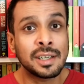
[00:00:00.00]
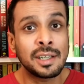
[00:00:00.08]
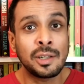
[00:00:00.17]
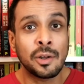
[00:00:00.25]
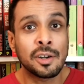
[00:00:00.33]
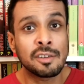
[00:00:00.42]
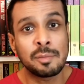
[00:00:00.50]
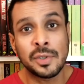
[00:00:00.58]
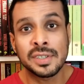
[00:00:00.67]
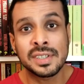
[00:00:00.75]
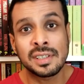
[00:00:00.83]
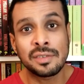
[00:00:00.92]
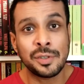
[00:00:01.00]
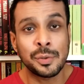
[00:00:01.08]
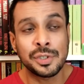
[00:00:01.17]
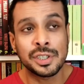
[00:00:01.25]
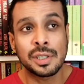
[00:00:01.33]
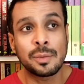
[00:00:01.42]
a lot of books in the
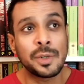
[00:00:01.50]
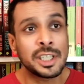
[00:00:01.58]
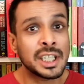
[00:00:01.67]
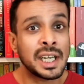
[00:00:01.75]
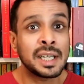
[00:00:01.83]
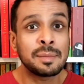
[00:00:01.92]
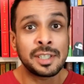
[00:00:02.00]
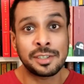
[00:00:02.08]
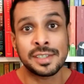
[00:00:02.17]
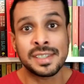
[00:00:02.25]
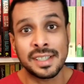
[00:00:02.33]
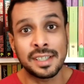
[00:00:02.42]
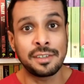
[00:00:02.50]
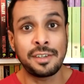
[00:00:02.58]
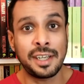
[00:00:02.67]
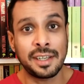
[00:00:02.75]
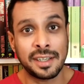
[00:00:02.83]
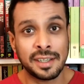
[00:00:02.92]
future, which I am interested in
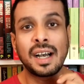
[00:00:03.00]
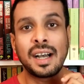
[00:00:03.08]
reading.